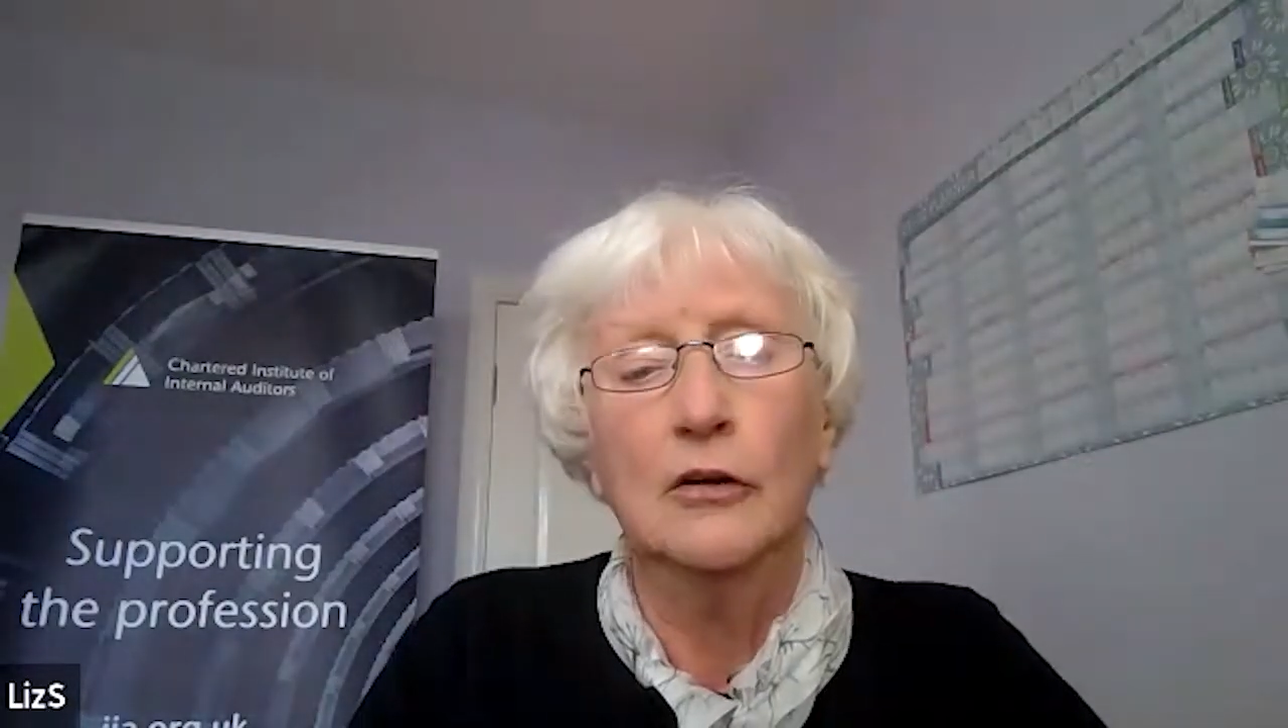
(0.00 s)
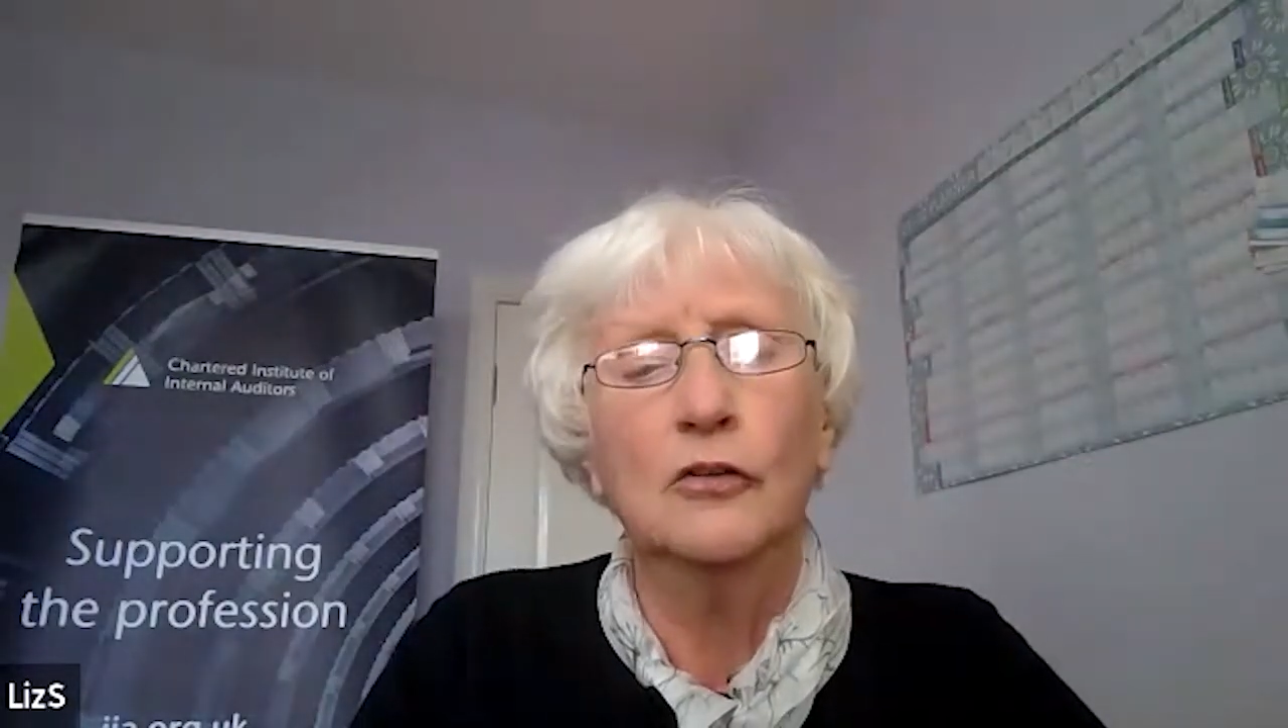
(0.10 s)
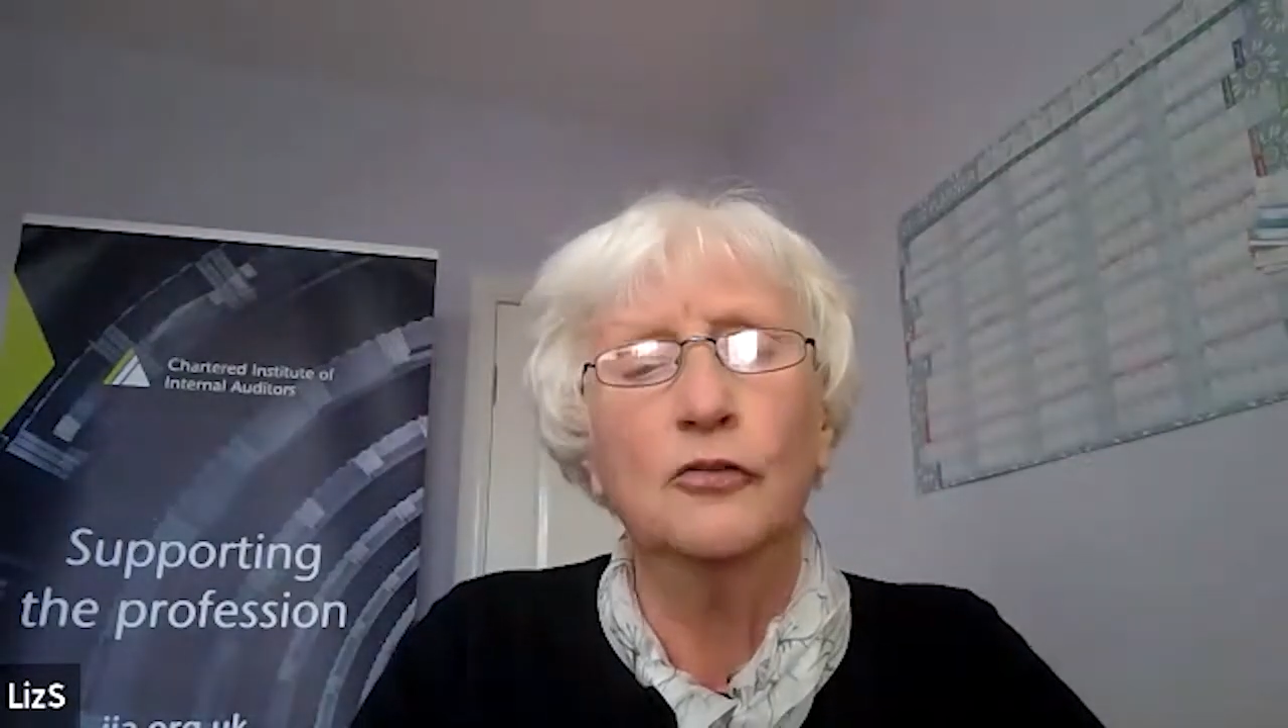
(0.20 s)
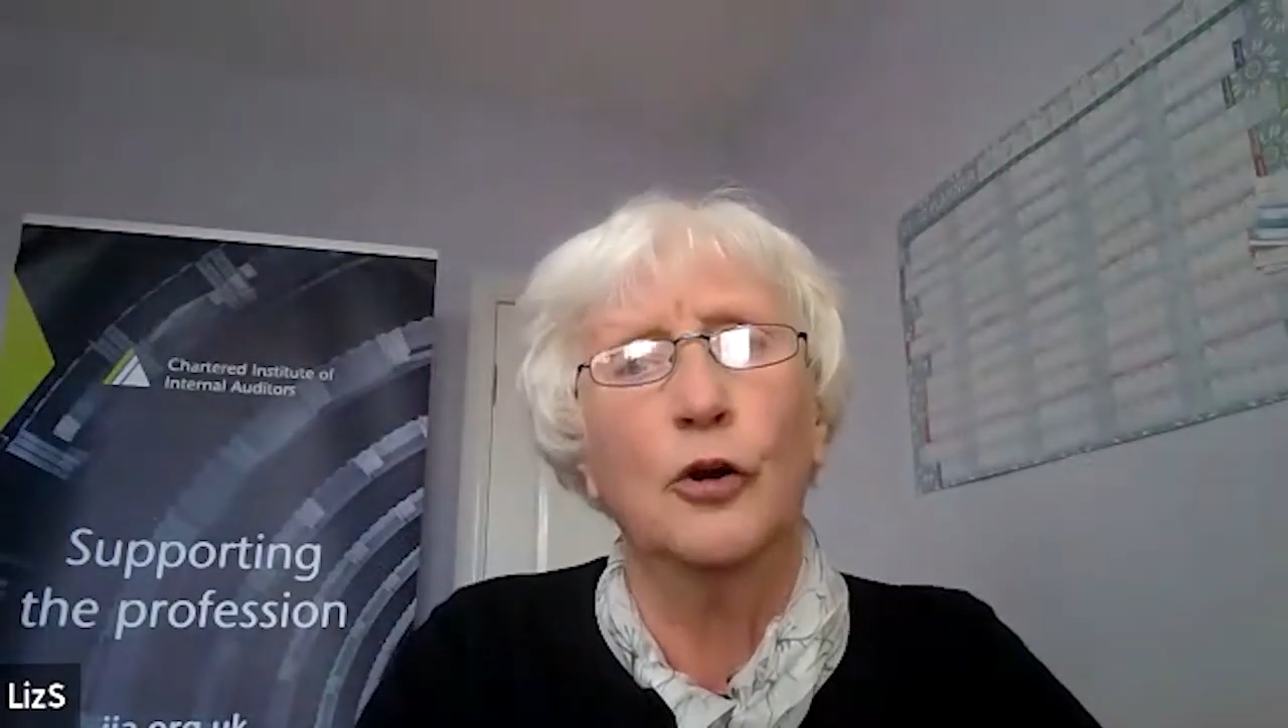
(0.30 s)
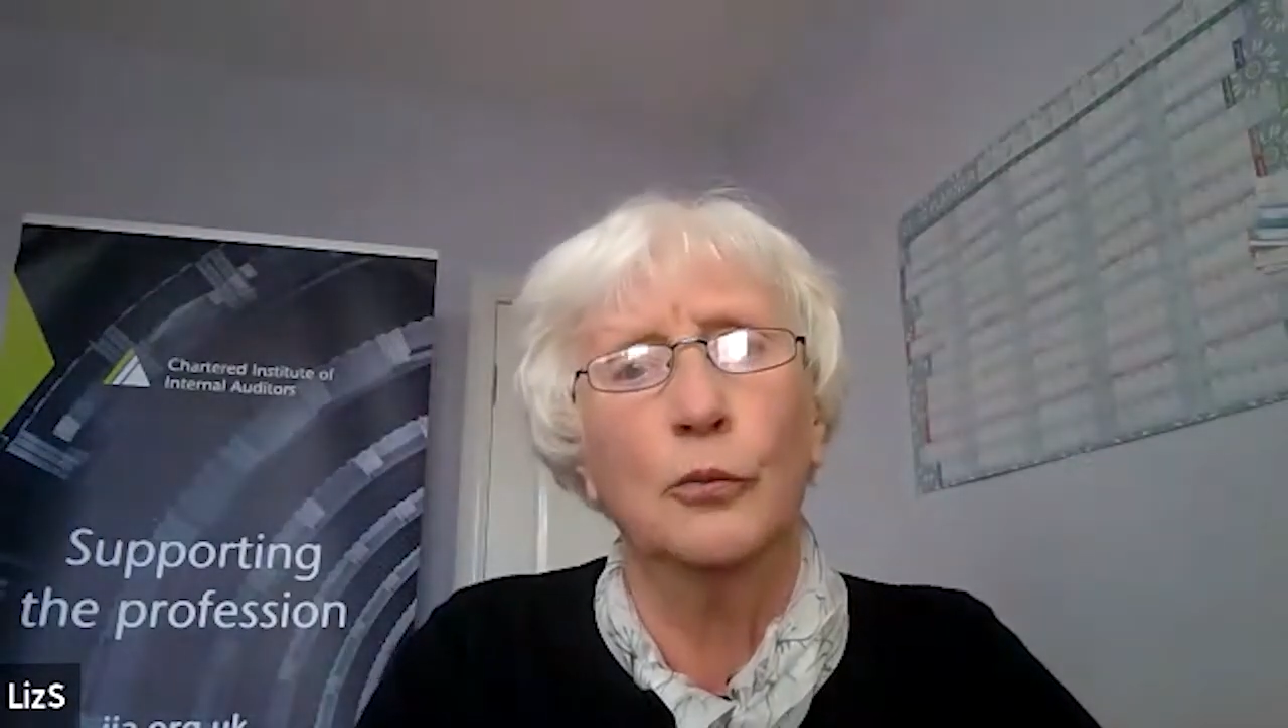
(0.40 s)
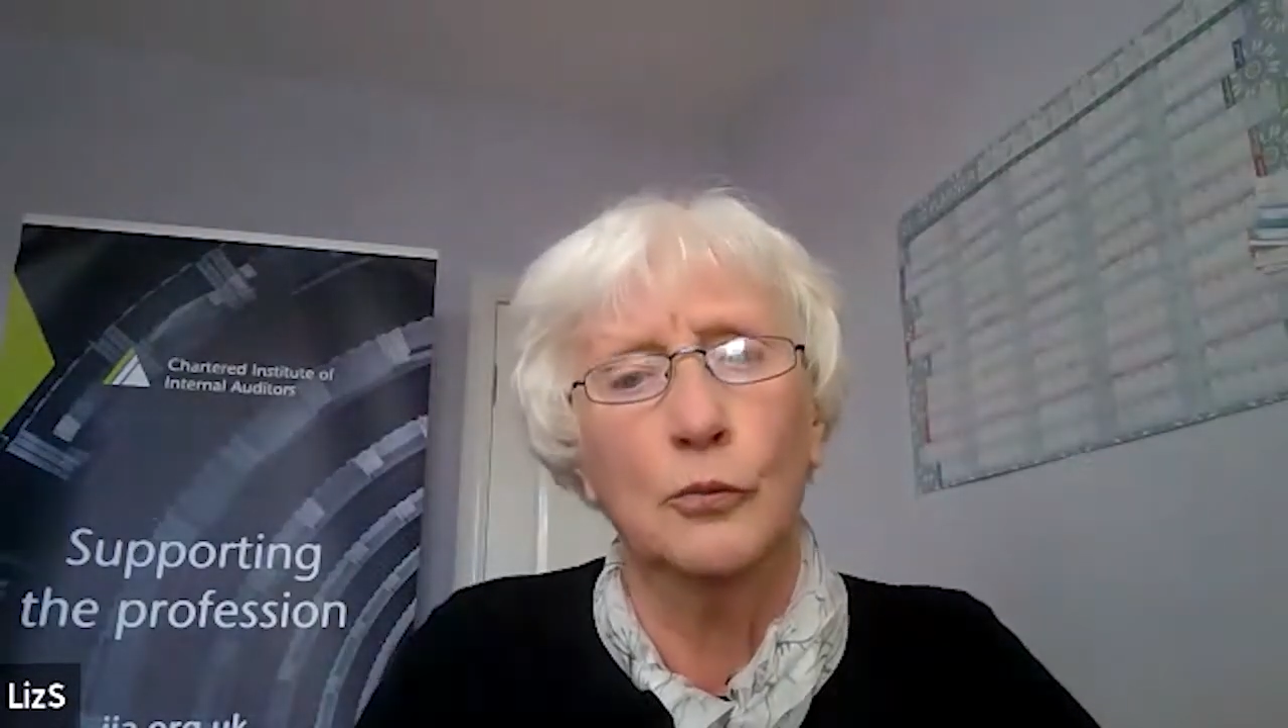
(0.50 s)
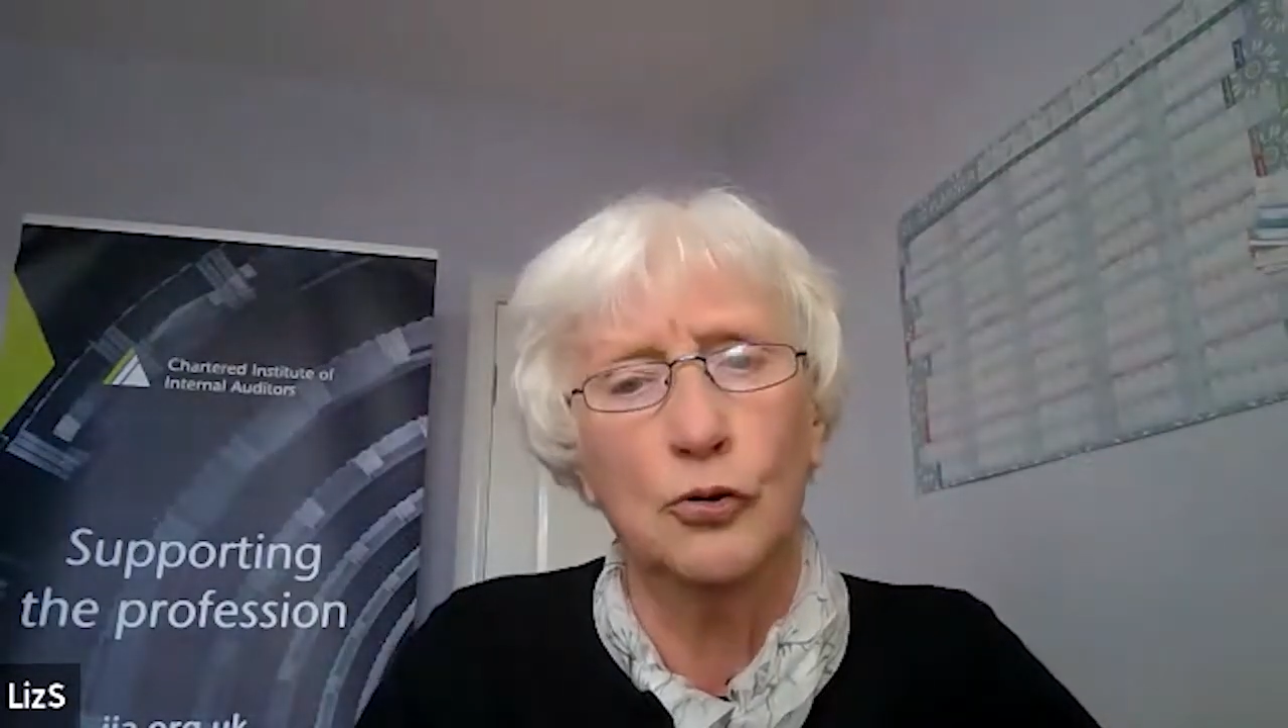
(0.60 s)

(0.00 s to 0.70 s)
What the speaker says: from